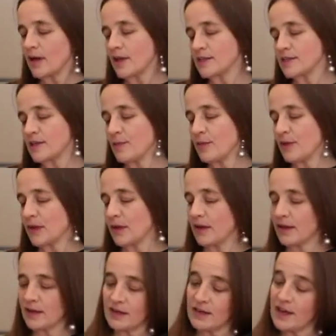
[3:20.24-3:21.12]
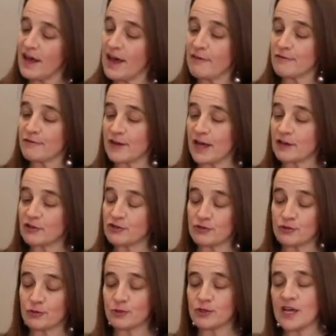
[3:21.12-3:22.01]
something like an F
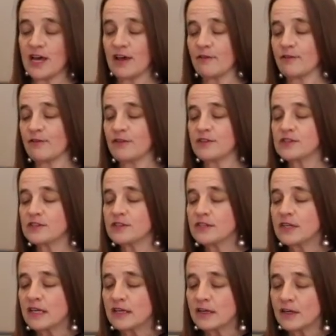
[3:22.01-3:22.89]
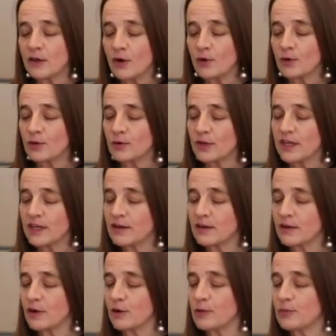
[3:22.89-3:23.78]
natural would have this hole
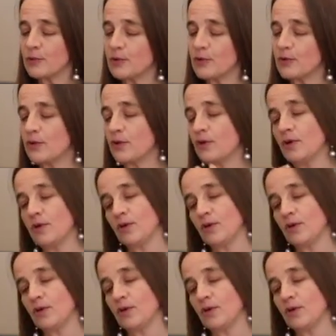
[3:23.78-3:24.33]
here open